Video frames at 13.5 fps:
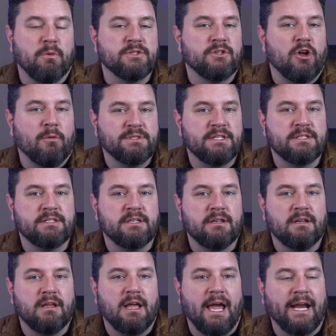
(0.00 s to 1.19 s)
in Home Assistant,
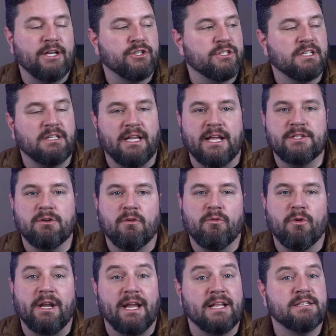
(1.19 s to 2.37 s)
I can just glance over
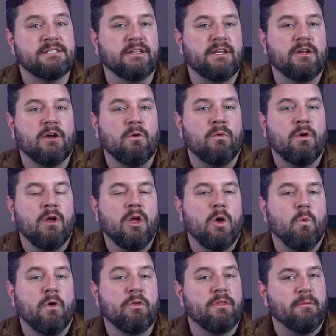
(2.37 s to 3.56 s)
and instantly know
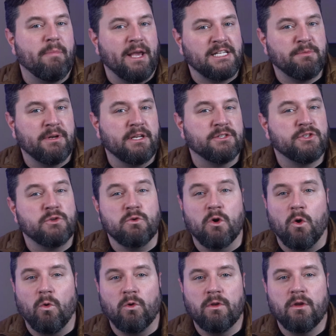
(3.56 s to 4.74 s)
whether the basement is too
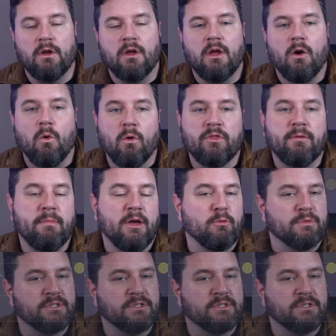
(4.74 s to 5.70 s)
cold or if the bedroom is